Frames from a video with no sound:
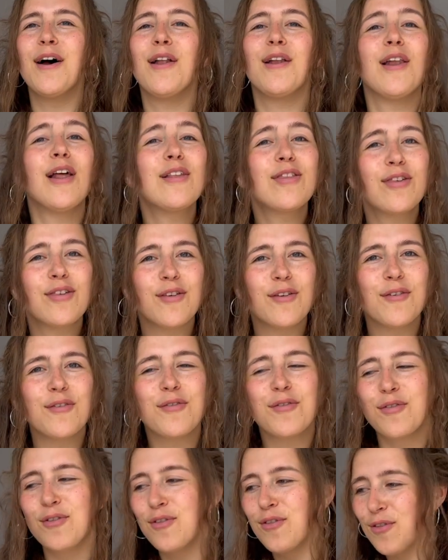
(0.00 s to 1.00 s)
lots of
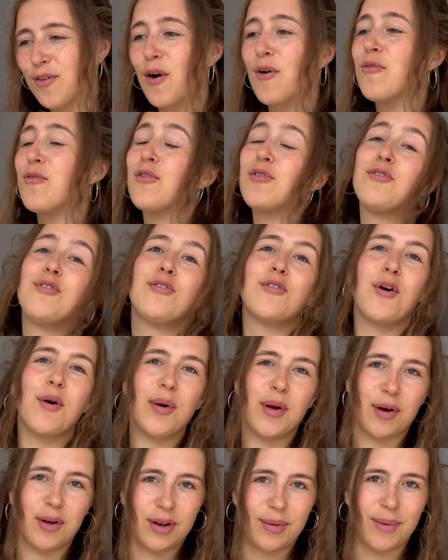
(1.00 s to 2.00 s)
stuff was just
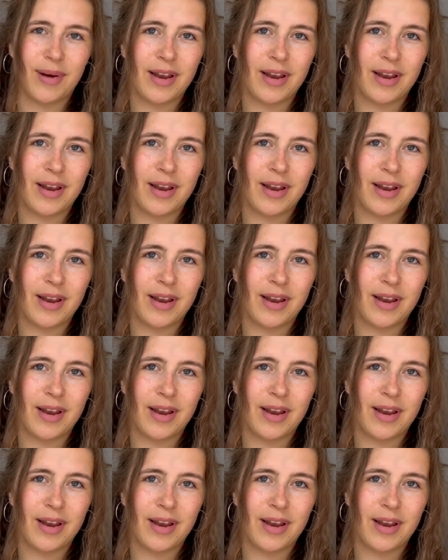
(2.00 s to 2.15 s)
going on in my